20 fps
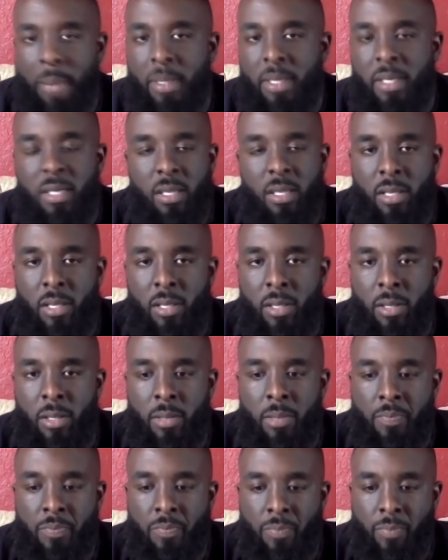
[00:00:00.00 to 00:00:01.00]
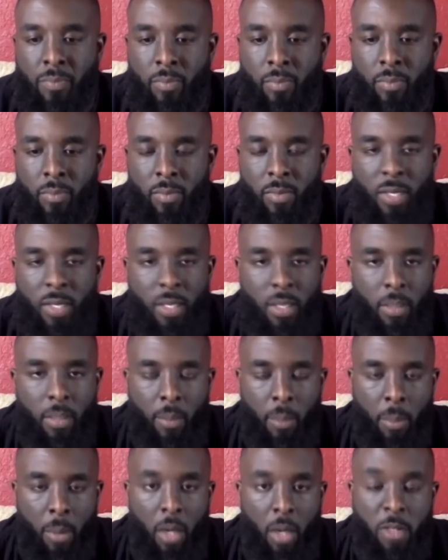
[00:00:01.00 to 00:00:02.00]
sister, my
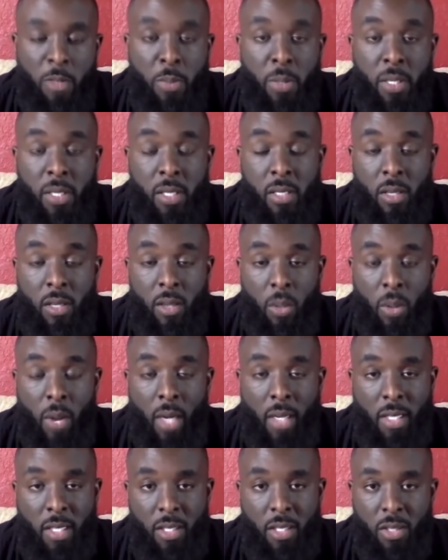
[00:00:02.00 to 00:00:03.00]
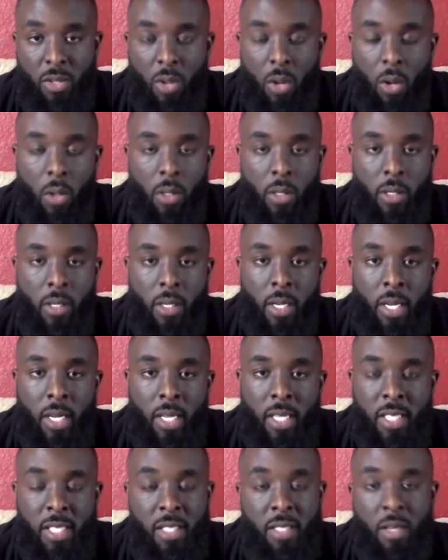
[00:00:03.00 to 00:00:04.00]
mom's pushing her around in a stroller.
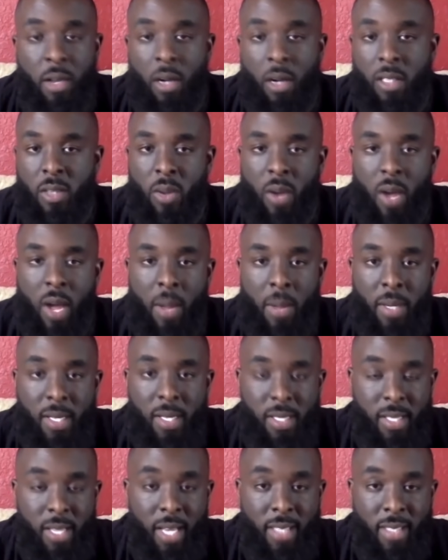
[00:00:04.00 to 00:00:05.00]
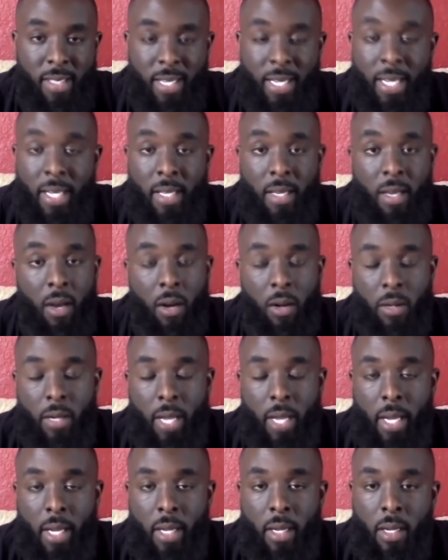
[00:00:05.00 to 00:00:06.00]
She starts crying because she hasn't eaten all
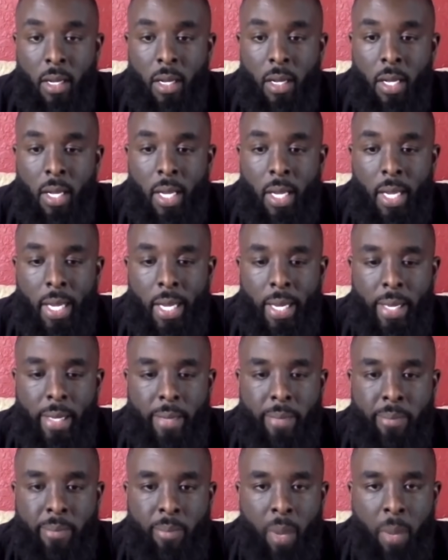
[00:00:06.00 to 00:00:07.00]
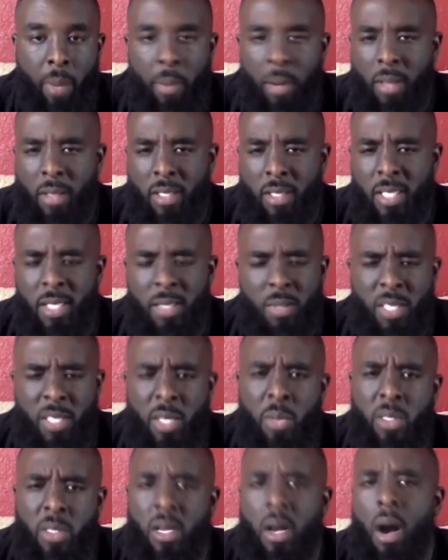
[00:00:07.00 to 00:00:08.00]
day. And my mother, she
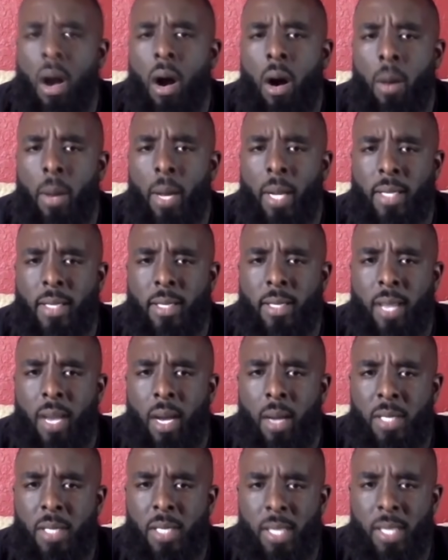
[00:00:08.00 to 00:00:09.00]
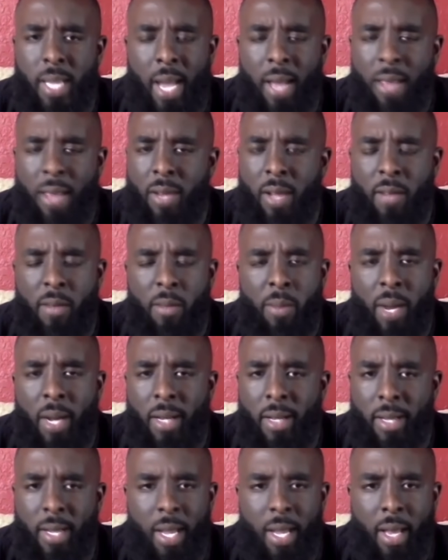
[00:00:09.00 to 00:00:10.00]
was calm at the time. She gathered everybody
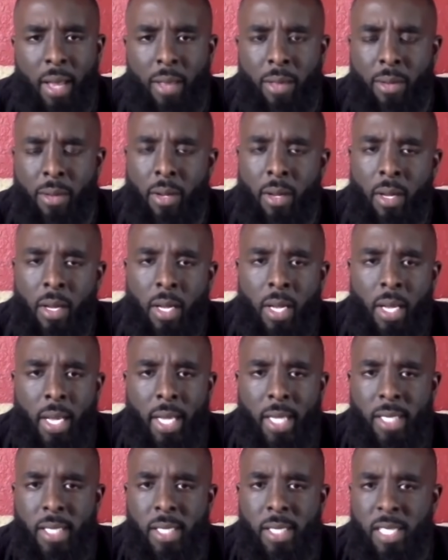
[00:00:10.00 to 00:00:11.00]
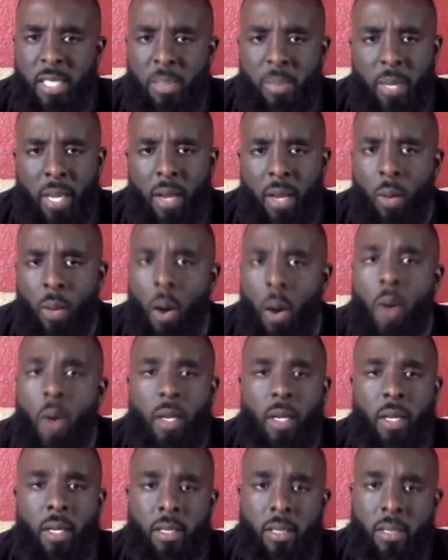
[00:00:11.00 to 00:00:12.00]
together, and she just began
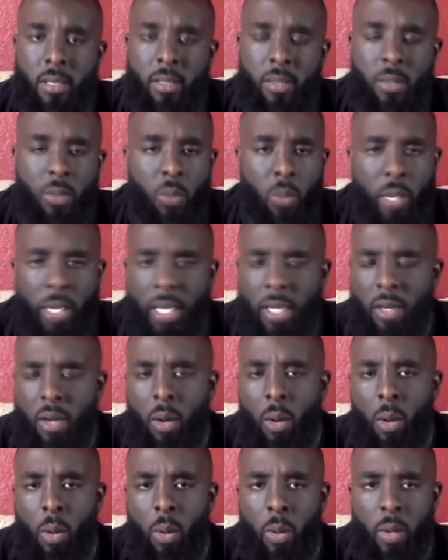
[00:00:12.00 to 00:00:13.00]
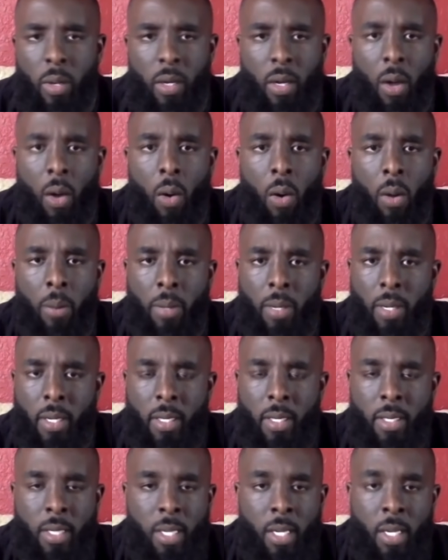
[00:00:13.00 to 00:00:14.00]
walking us. We didn't know where we were going, but
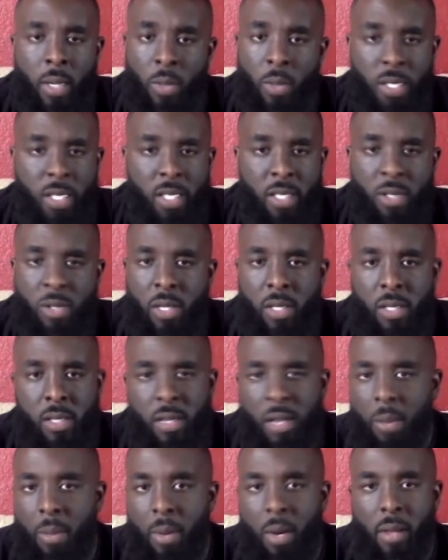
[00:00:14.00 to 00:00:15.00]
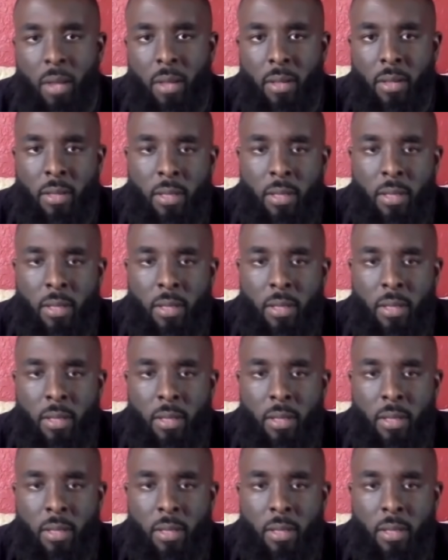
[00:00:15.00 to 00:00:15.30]
we just trusted our mother.